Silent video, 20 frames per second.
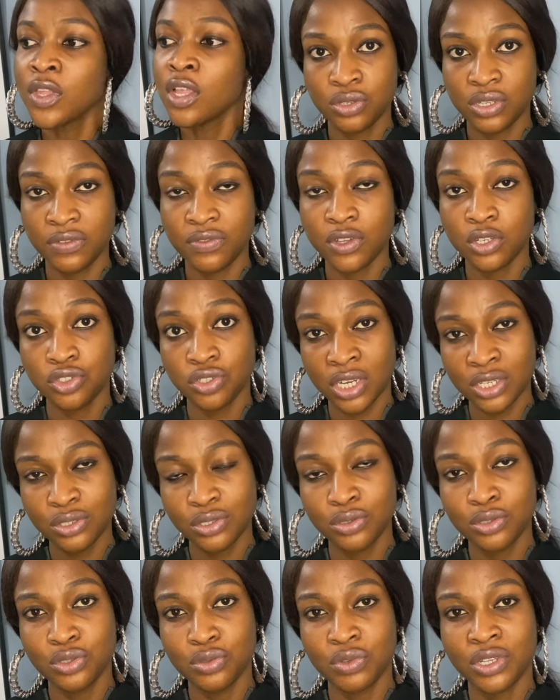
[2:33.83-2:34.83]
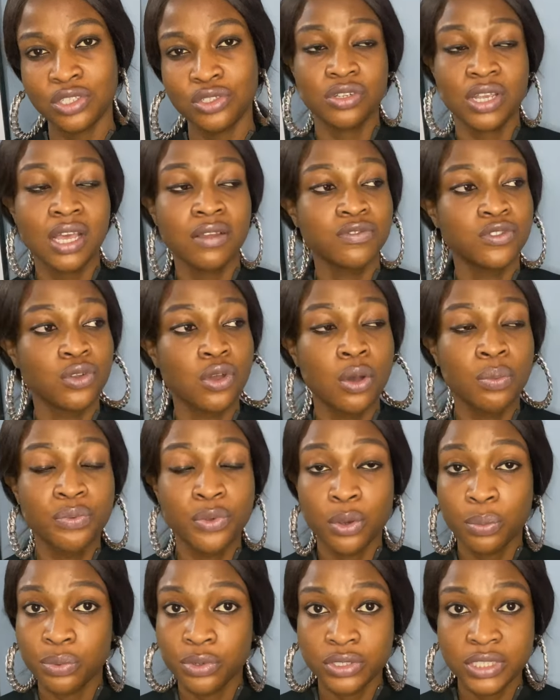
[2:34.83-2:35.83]
If you're trying to lose weight, you have to up
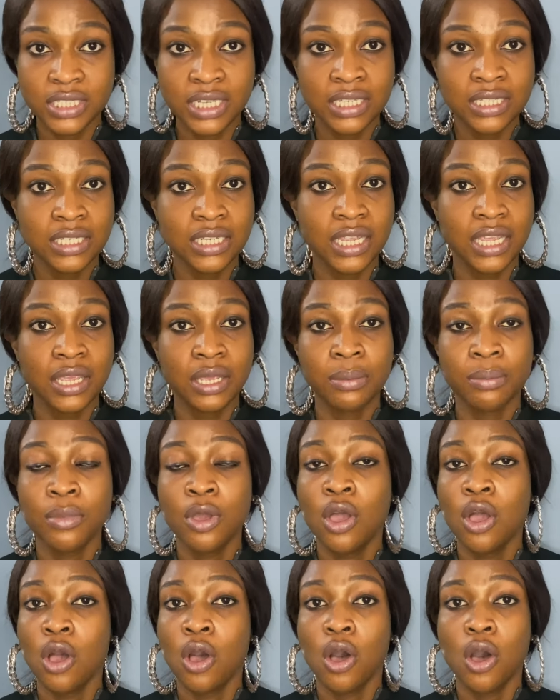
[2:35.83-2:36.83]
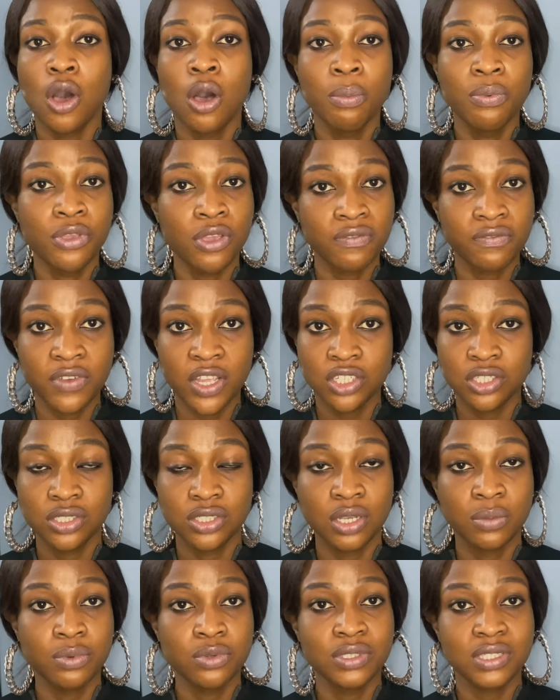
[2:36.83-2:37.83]
your protein game, up your
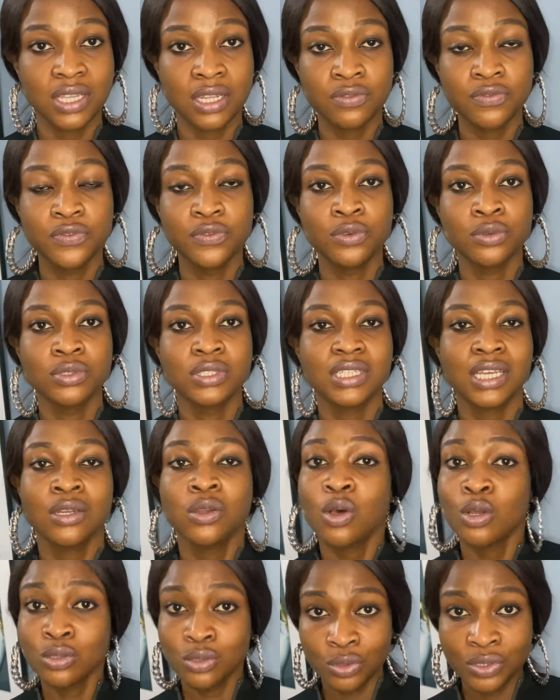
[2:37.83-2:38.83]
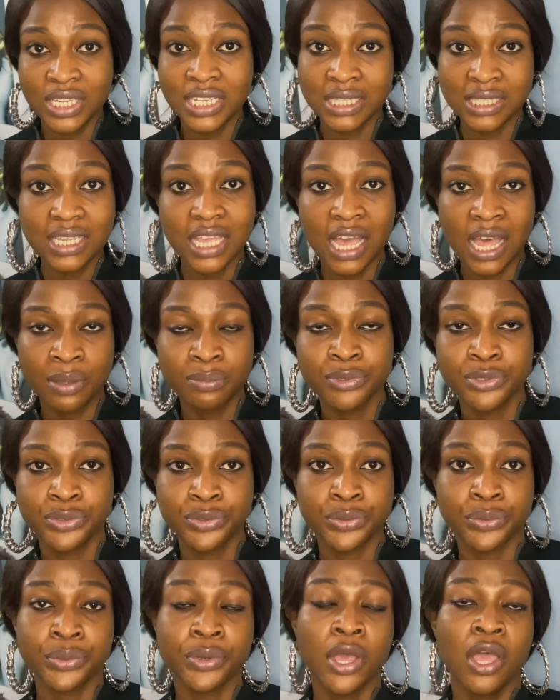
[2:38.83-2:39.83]
vegetables and fruits, and also eat carbs
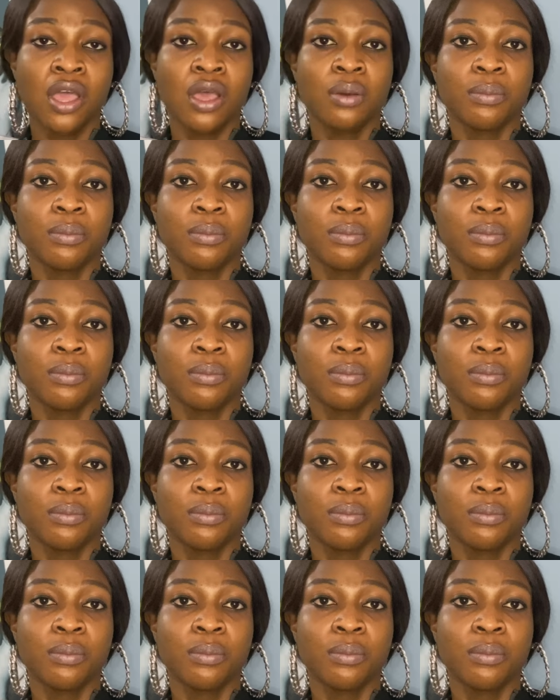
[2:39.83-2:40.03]
too.